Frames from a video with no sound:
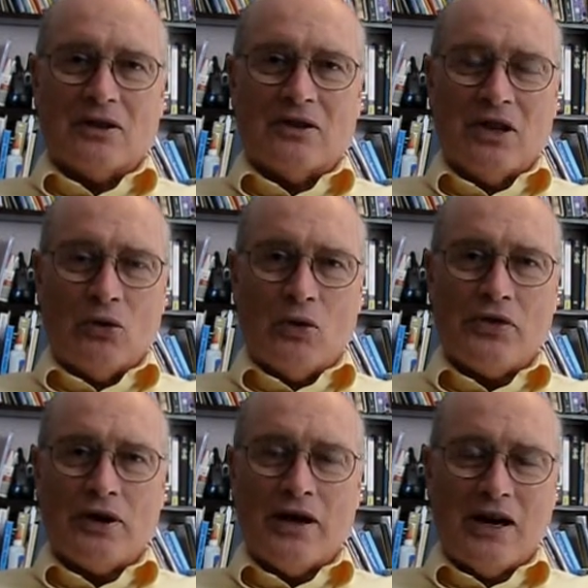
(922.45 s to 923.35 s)
the
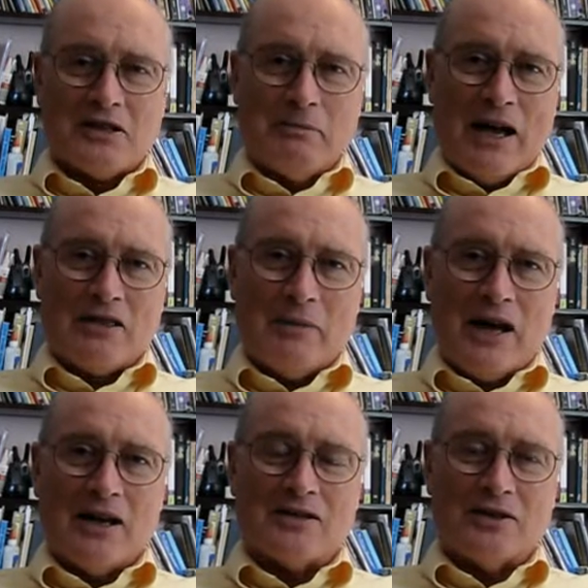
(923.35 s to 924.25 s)
orthodox
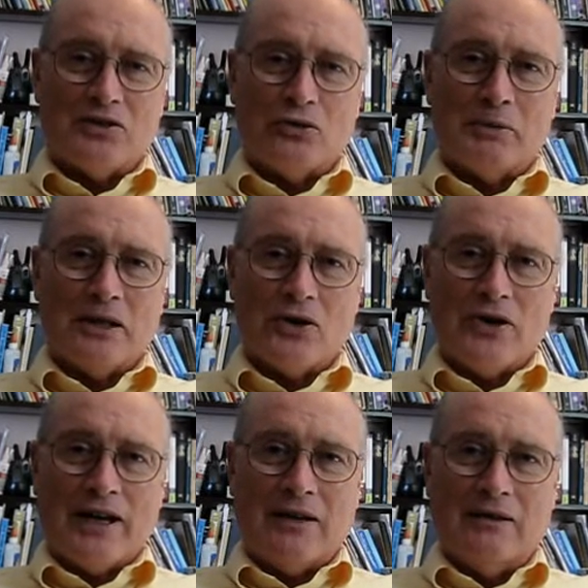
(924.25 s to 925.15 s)
mathematics that you'll be learning,